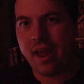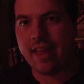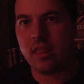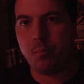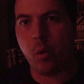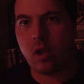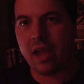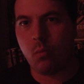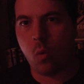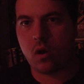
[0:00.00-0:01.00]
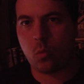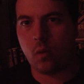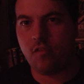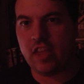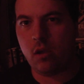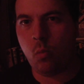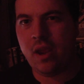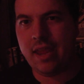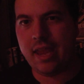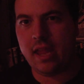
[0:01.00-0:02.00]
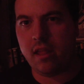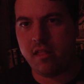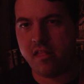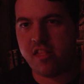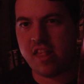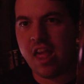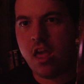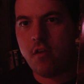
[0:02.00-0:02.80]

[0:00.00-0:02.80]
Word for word: and the book I want to review is